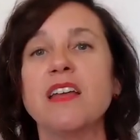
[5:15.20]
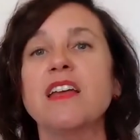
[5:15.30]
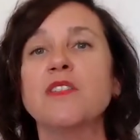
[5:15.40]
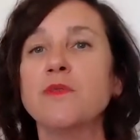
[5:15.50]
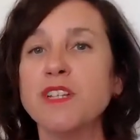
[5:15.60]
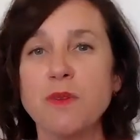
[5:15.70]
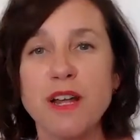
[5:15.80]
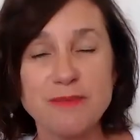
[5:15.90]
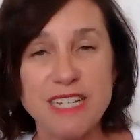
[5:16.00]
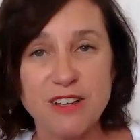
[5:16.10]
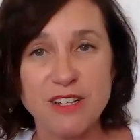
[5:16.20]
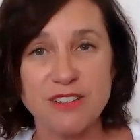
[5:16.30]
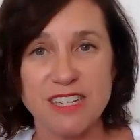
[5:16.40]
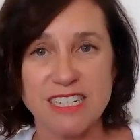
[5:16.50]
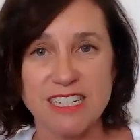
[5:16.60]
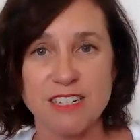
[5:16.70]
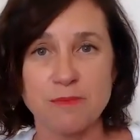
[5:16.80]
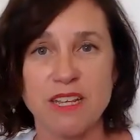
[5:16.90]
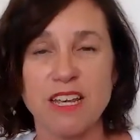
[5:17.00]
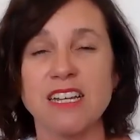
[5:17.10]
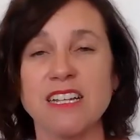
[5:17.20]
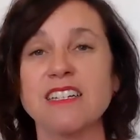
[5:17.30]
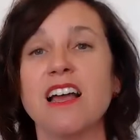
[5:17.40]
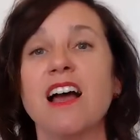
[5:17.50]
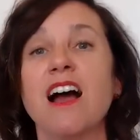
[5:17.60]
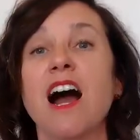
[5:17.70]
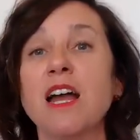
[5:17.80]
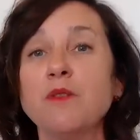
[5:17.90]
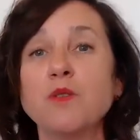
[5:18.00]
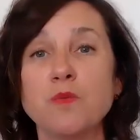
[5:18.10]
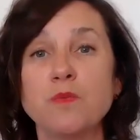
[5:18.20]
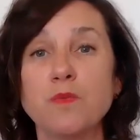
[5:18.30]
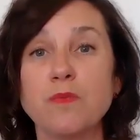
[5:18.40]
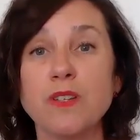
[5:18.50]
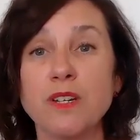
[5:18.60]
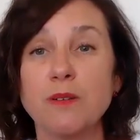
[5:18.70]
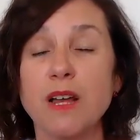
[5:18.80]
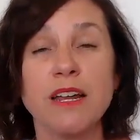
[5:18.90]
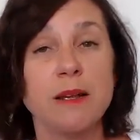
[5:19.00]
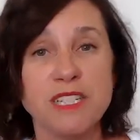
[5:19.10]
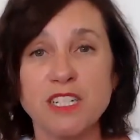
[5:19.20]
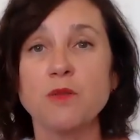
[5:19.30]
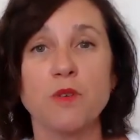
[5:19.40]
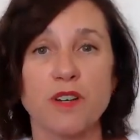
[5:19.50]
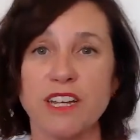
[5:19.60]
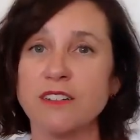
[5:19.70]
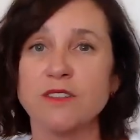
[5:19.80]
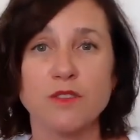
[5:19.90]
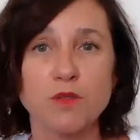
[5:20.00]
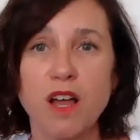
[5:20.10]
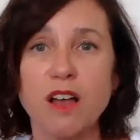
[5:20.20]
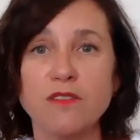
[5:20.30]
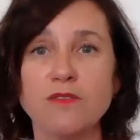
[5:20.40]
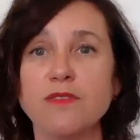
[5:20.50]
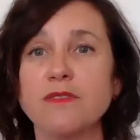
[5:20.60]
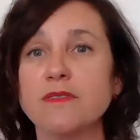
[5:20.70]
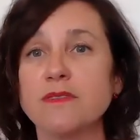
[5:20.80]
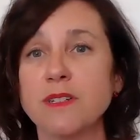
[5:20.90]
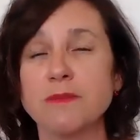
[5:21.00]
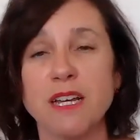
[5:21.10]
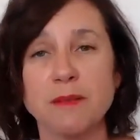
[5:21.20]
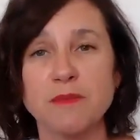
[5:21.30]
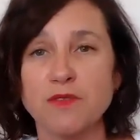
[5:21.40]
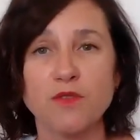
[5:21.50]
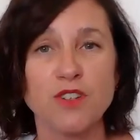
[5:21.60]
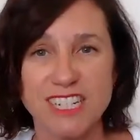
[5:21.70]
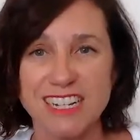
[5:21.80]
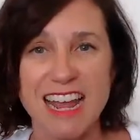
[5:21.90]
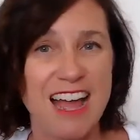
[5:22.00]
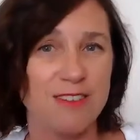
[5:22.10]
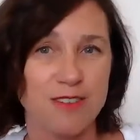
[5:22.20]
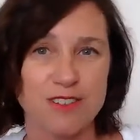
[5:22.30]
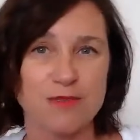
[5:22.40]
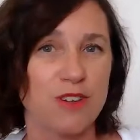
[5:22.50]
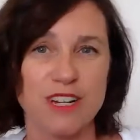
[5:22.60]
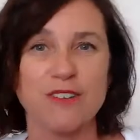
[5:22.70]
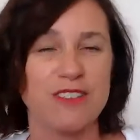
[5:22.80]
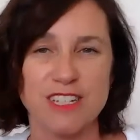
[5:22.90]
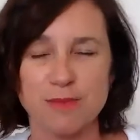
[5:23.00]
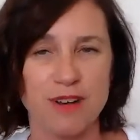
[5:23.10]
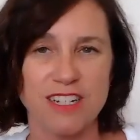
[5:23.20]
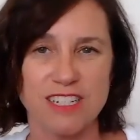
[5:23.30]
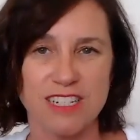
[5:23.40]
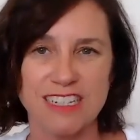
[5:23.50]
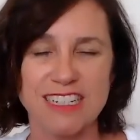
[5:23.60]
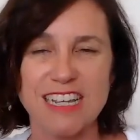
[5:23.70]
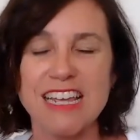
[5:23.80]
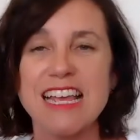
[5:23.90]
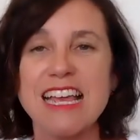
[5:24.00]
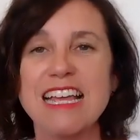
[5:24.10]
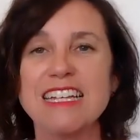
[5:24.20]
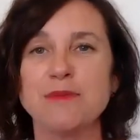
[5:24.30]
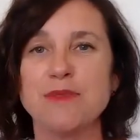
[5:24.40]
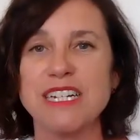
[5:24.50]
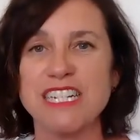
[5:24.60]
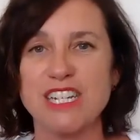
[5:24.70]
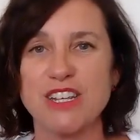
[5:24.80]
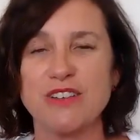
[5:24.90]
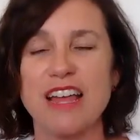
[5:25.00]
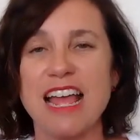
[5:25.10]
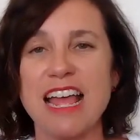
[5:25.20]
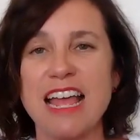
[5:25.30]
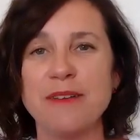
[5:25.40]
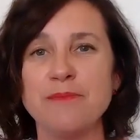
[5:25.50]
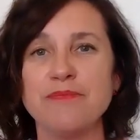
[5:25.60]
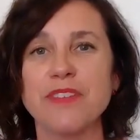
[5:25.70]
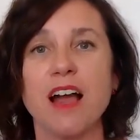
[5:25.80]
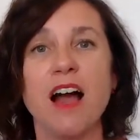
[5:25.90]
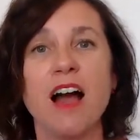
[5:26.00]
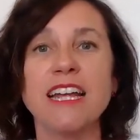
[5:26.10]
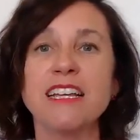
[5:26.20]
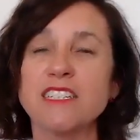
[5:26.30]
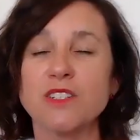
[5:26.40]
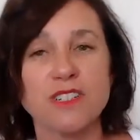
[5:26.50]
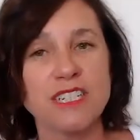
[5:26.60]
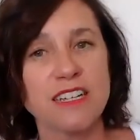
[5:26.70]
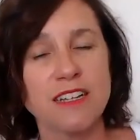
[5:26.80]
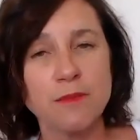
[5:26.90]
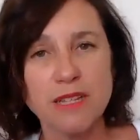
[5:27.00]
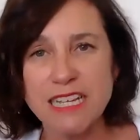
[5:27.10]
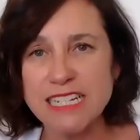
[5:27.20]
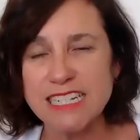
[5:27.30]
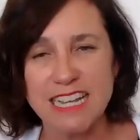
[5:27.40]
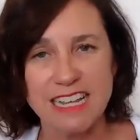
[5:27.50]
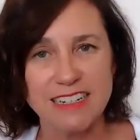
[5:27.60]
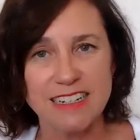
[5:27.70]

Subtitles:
The reason why I'm telling you this is because I was, and I'm still working 12, sometimes 14 hours working on this project to bring to you. And I started to get complacent.